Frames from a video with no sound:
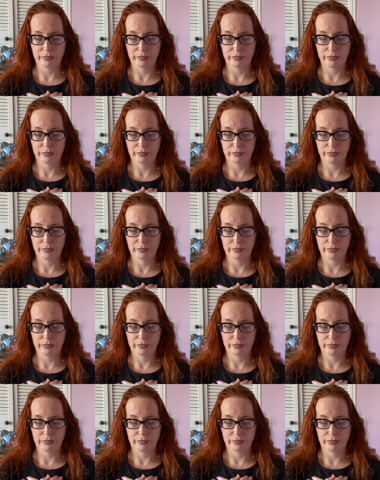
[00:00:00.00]

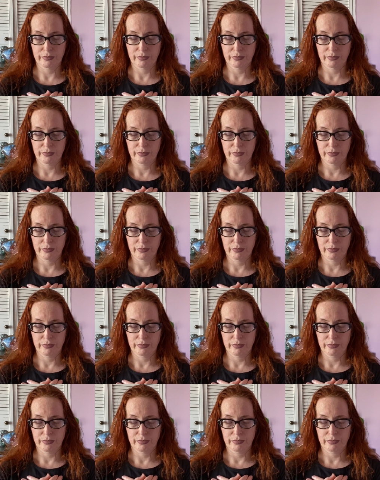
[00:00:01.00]

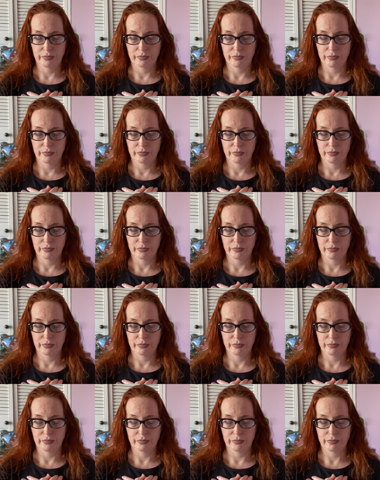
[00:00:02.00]

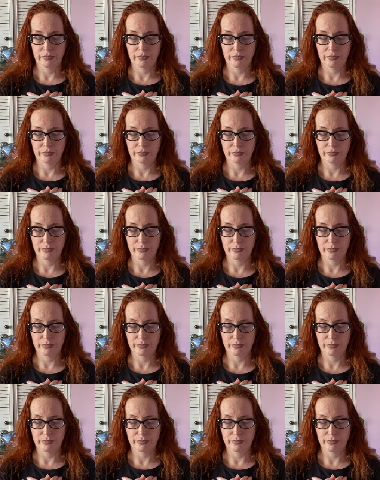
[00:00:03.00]

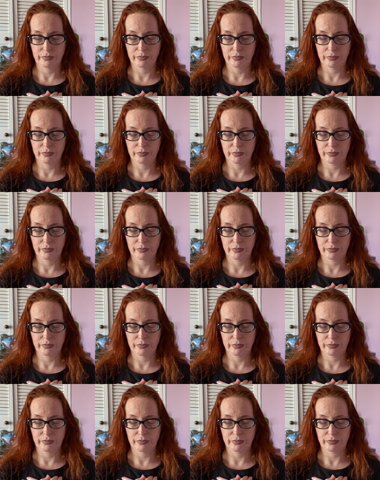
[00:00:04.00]
No one is speaking in this clip.